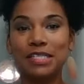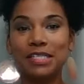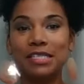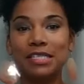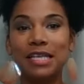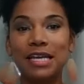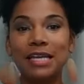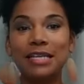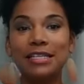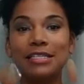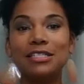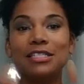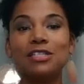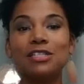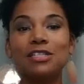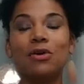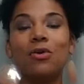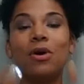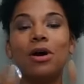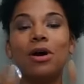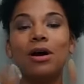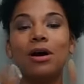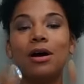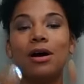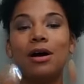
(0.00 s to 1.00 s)
They soak
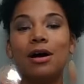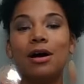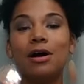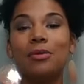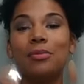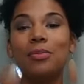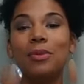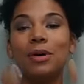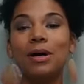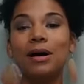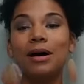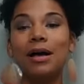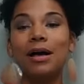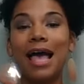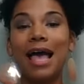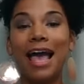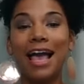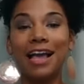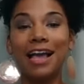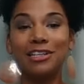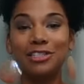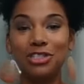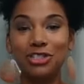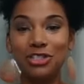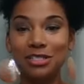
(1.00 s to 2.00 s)
up
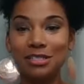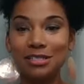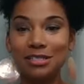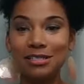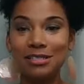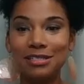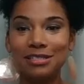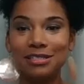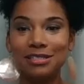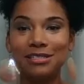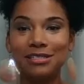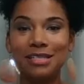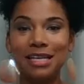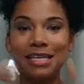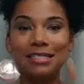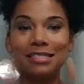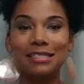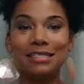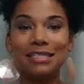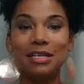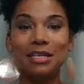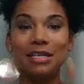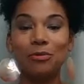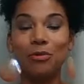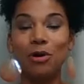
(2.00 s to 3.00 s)
actions. They
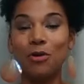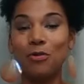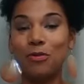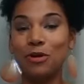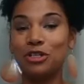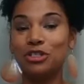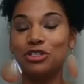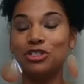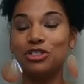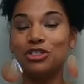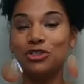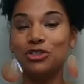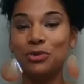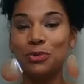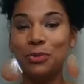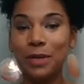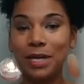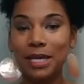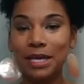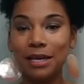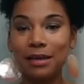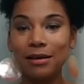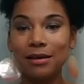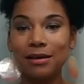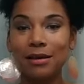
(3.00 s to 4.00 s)
see what we're
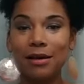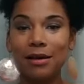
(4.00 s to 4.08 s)
doing.